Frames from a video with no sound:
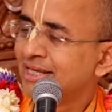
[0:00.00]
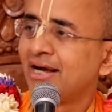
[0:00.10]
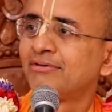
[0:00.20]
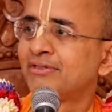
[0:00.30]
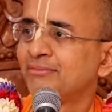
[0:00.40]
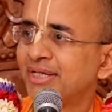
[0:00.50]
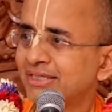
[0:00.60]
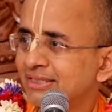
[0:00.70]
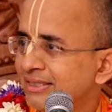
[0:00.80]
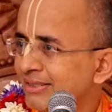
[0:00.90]
how to
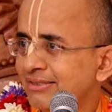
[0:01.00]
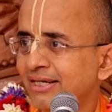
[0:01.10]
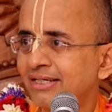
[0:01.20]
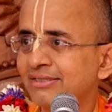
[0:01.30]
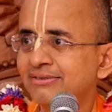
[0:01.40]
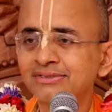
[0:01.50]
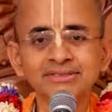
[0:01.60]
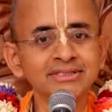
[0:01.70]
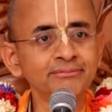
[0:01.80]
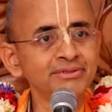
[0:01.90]
make uh, rice
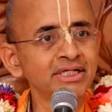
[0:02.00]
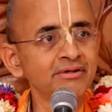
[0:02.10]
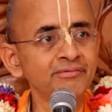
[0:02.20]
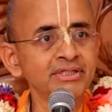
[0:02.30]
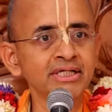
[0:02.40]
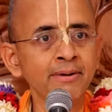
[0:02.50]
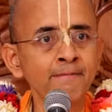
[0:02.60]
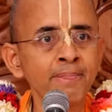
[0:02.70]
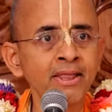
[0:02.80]
and sabji and everything.